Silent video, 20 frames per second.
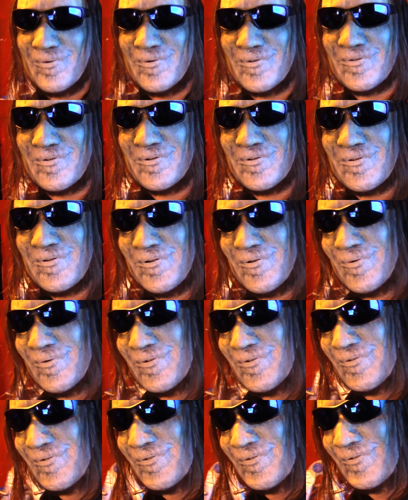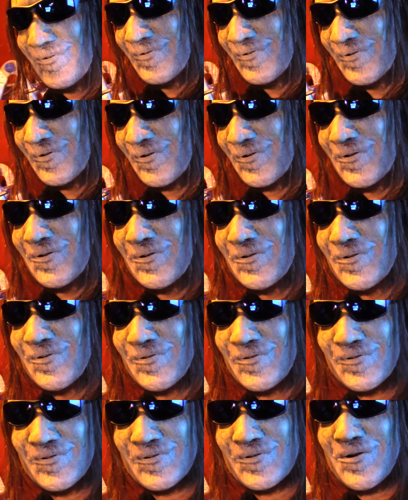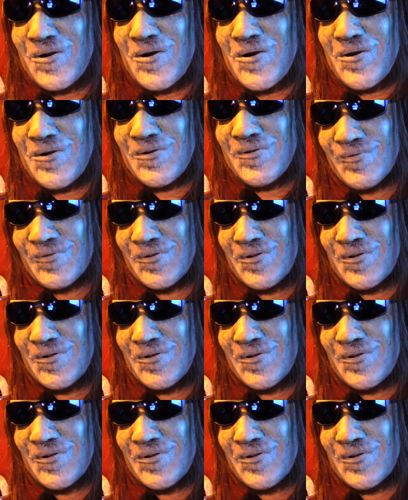was that there was a clear sky,